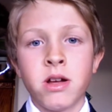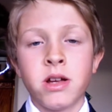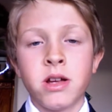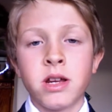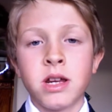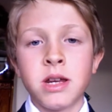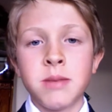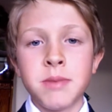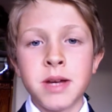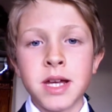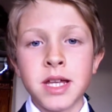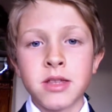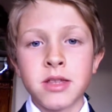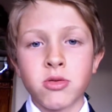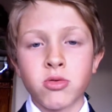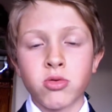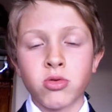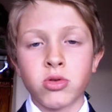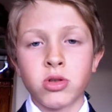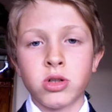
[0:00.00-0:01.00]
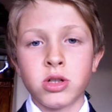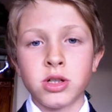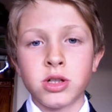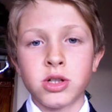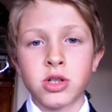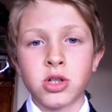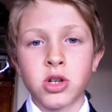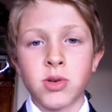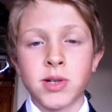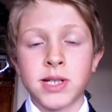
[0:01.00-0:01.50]
He made the
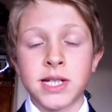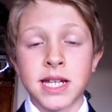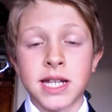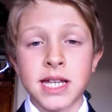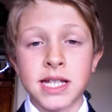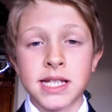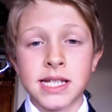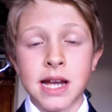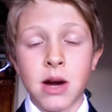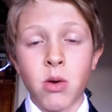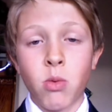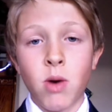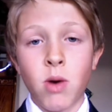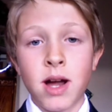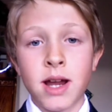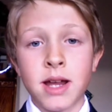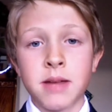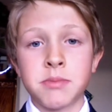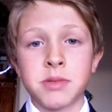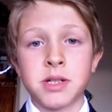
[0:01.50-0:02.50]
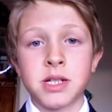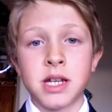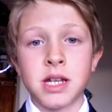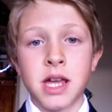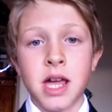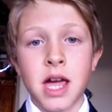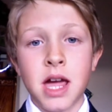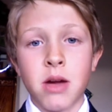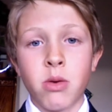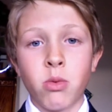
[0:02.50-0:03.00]
rules so his kids at
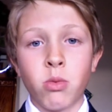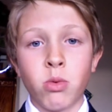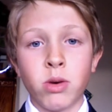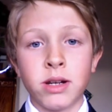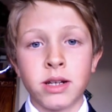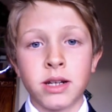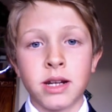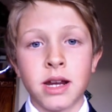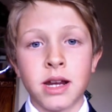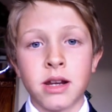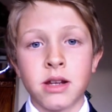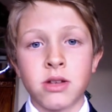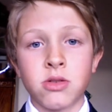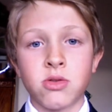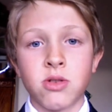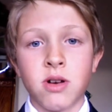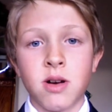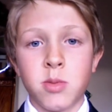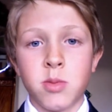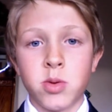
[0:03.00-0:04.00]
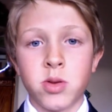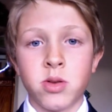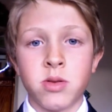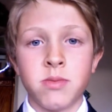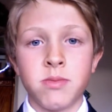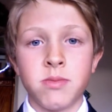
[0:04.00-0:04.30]
YMCA wouldn't get in trouble.